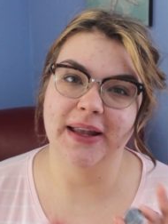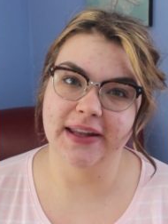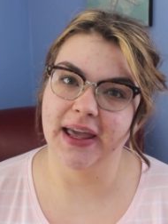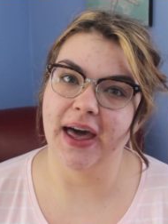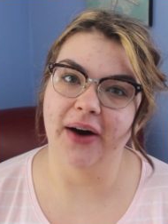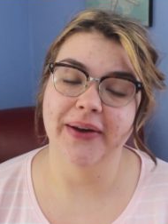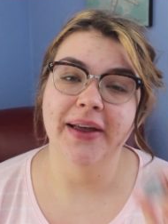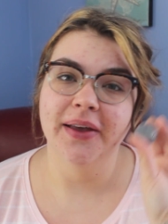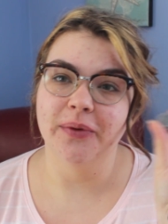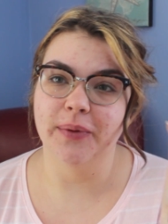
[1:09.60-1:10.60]
my day out
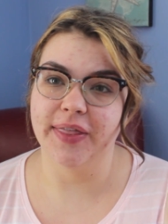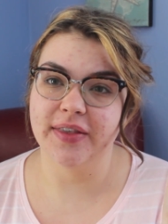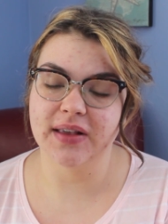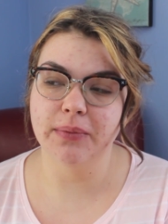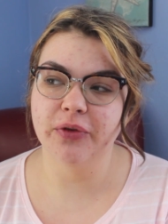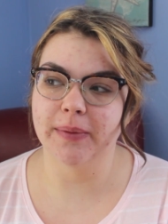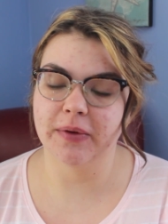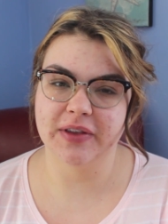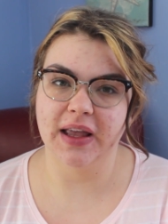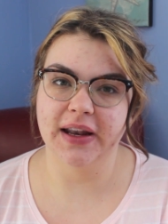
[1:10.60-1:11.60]
with some form
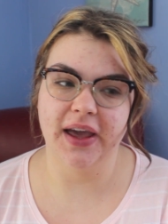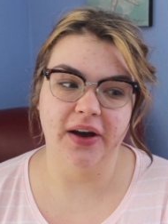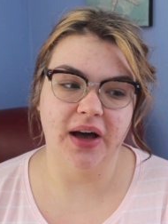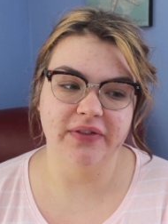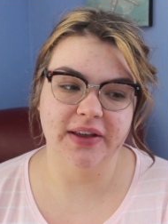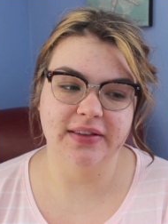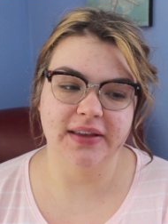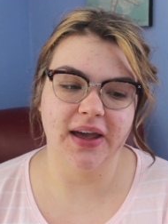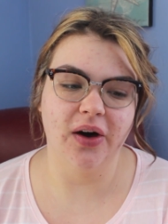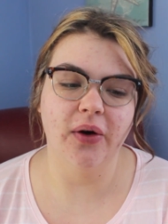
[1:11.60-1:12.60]
of skincare.
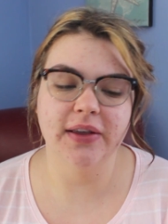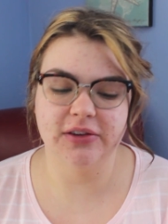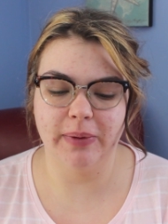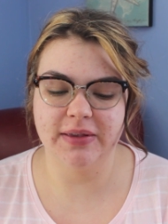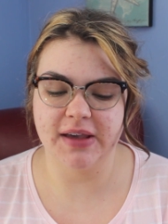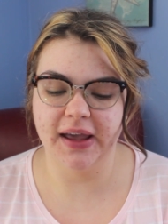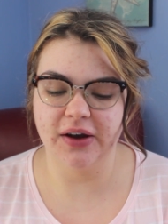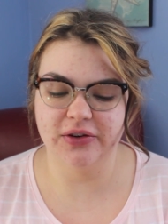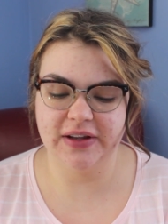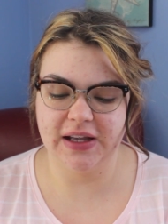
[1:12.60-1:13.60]
Obviously, I always do my
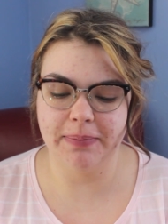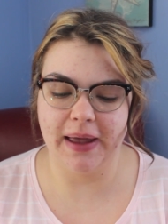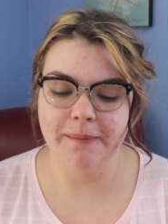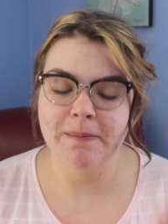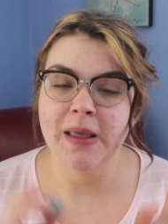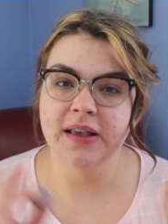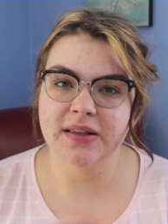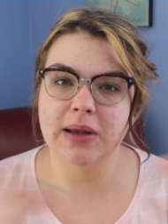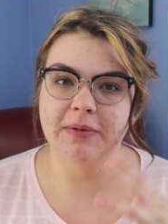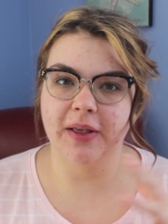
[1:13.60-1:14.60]
skincare routine, but
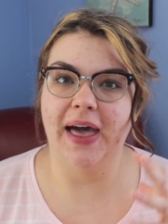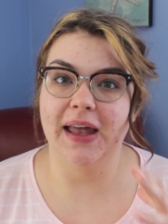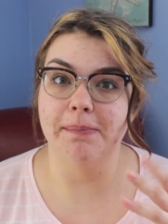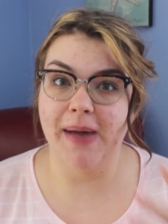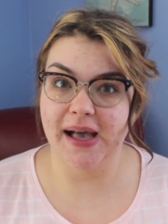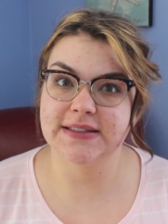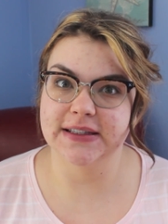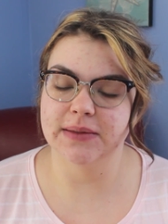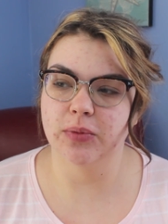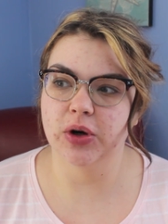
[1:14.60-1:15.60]
sometimes I'll add a
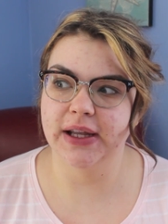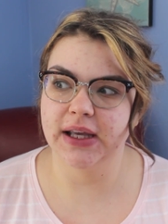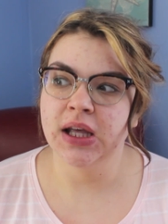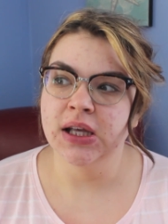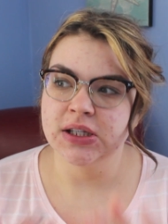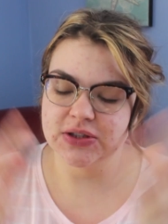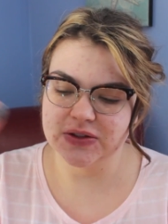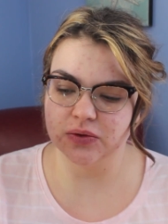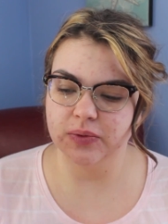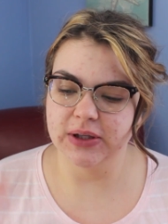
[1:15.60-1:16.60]
mask in the morning
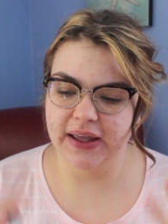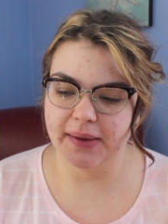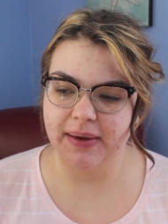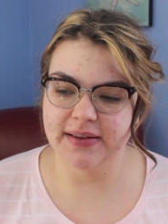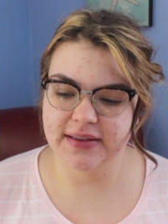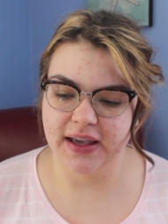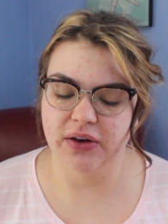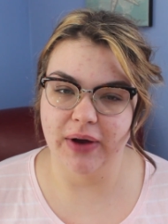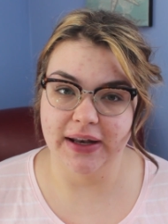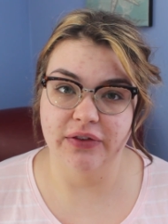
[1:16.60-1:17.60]
just to really get my
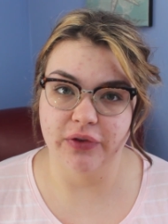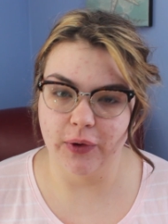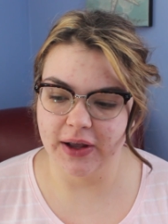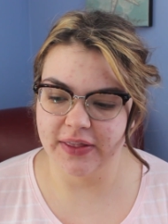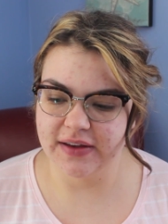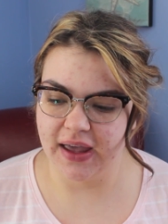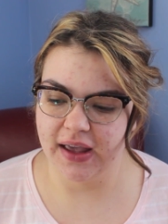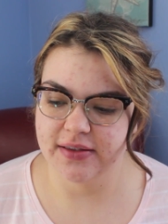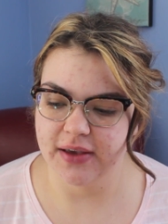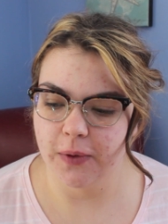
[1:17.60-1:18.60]
skin ready for the
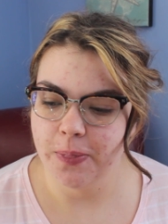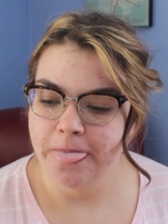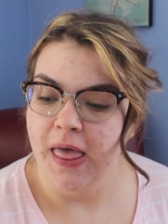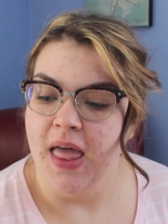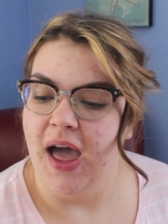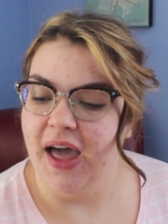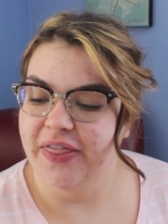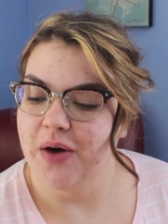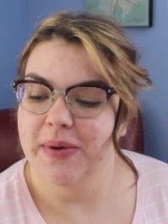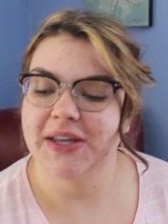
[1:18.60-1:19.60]
day. So I
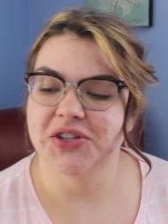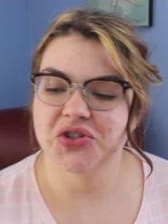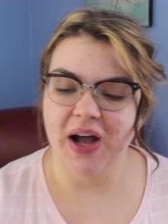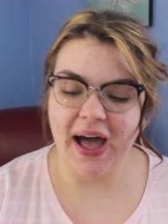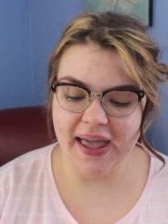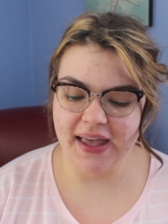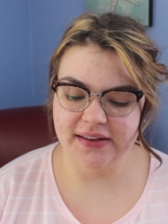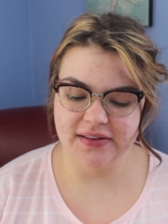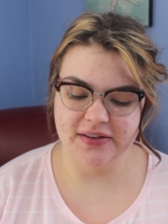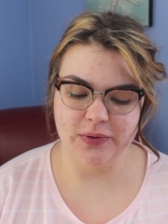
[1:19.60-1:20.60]
thought we could try
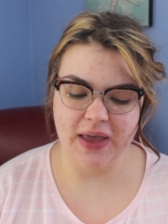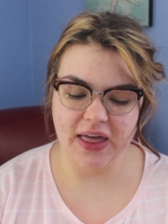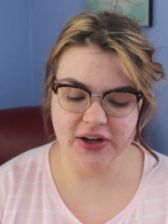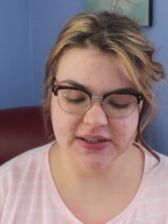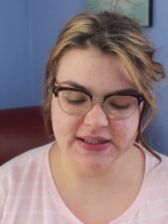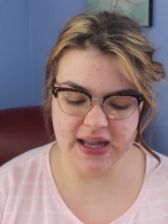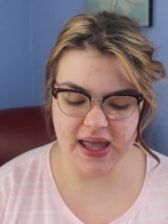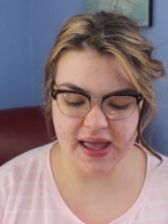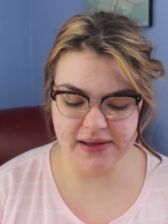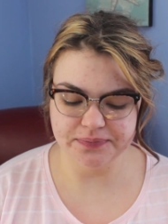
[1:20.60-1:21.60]
it together
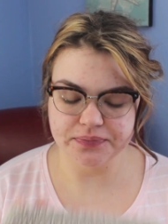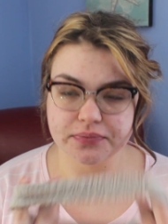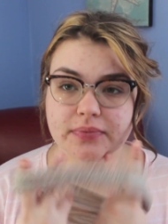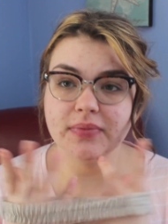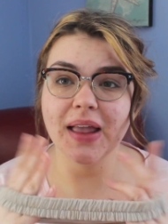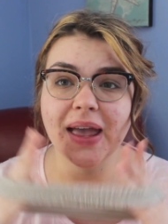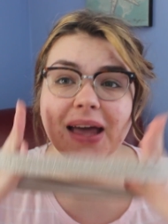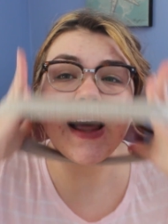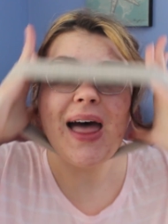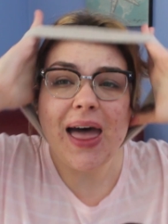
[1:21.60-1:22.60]
today.
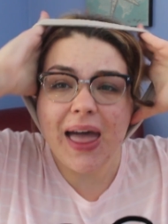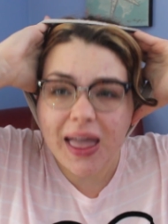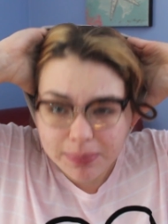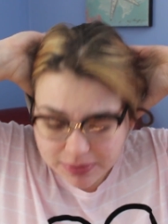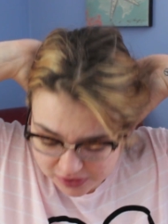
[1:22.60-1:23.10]
And I'm